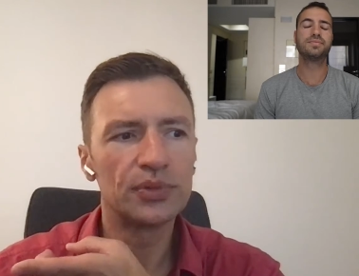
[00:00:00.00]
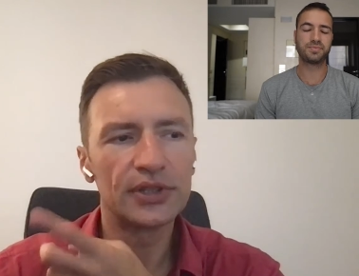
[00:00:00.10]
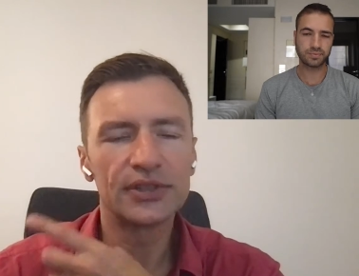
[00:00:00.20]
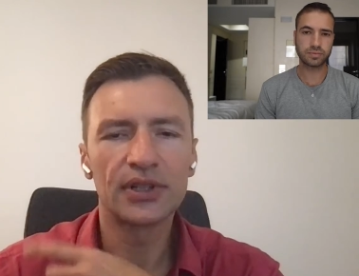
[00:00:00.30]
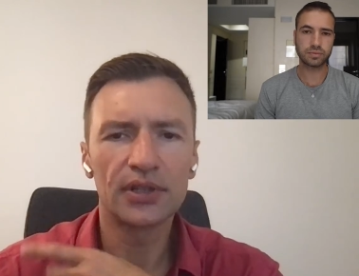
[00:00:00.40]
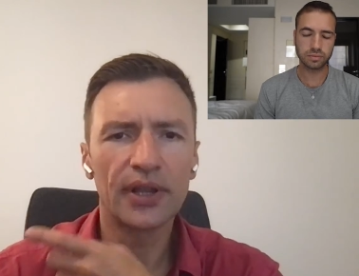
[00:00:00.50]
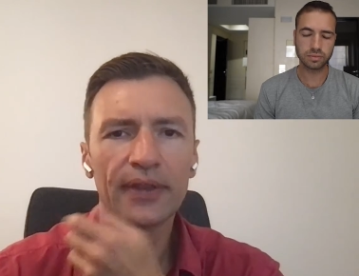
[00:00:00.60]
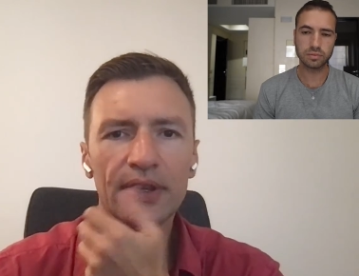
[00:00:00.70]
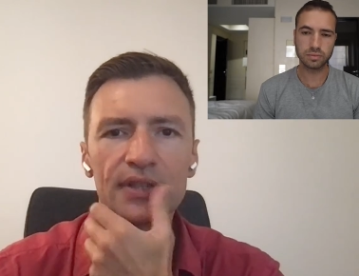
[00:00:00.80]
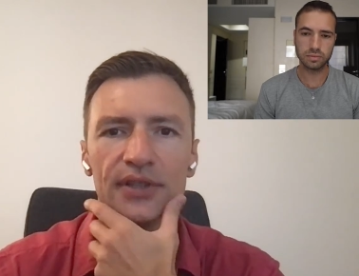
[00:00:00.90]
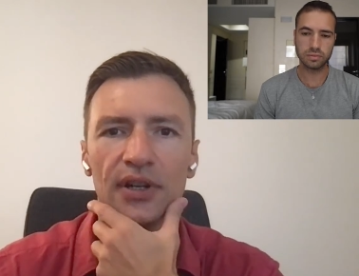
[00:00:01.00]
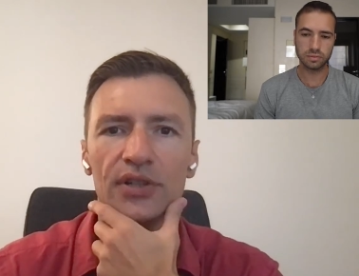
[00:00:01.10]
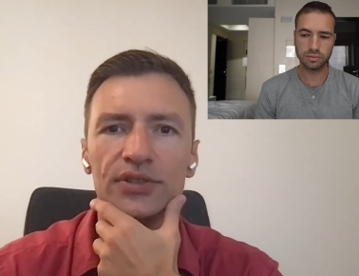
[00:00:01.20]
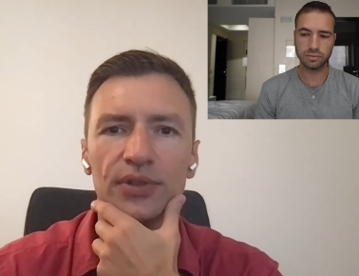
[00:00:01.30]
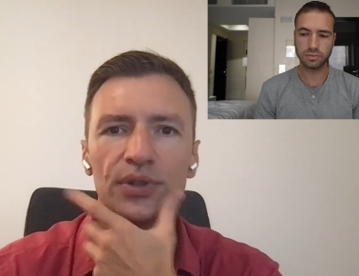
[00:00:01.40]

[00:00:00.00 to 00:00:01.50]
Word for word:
Speaker 1: be the second. I think is the largest